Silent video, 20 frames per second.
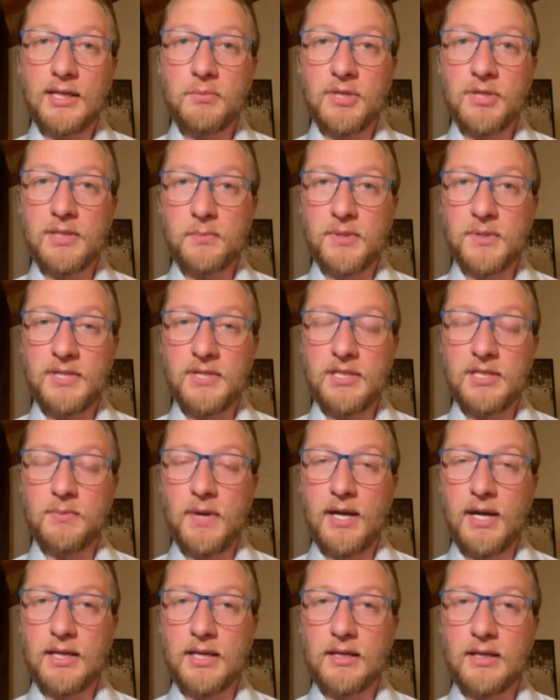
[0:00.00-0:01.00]
to be
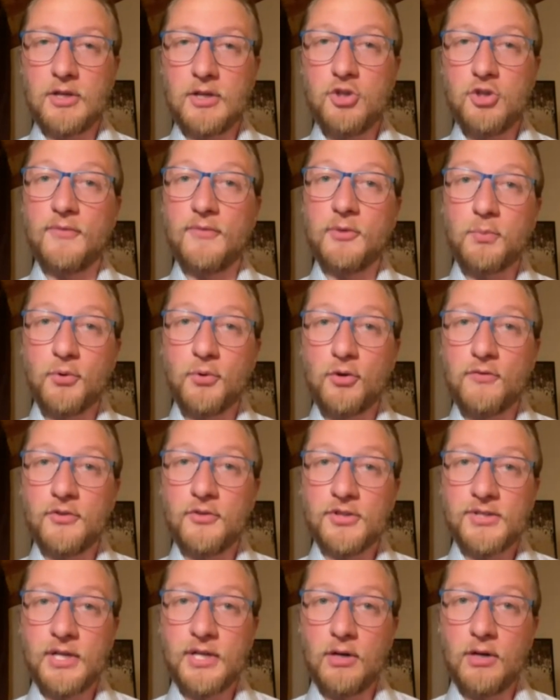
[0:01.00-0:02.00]
participating in it. And you have to prove
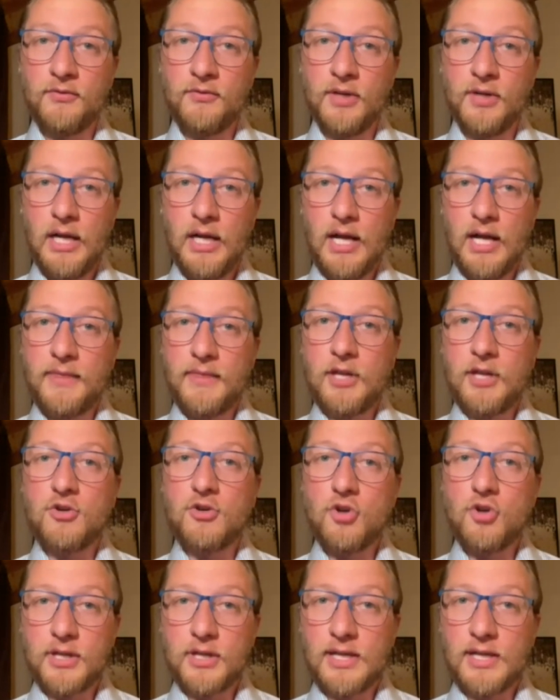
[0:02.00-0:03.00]
yourself that you're
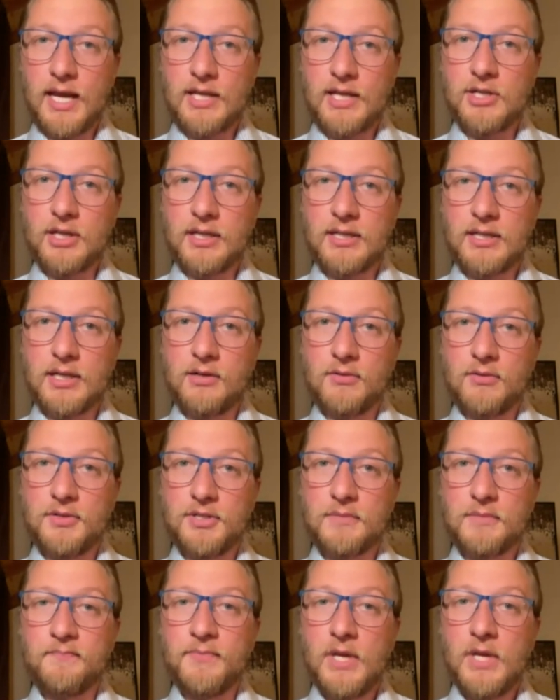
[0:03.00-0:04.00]
not engaging in
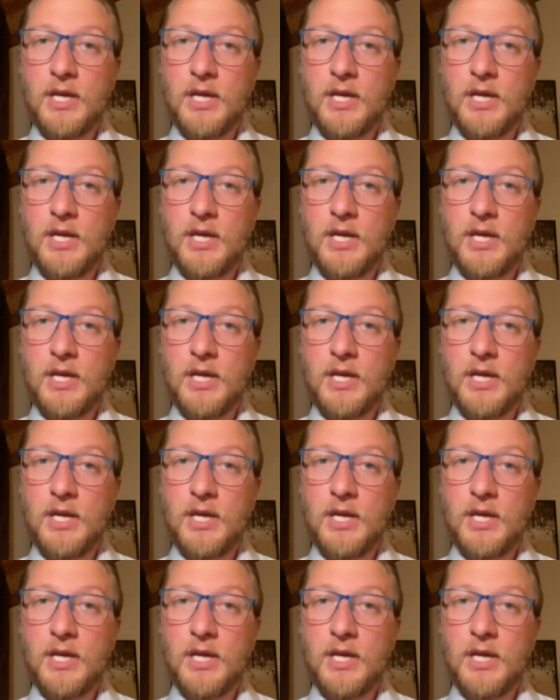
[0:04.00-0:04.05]
terrorism.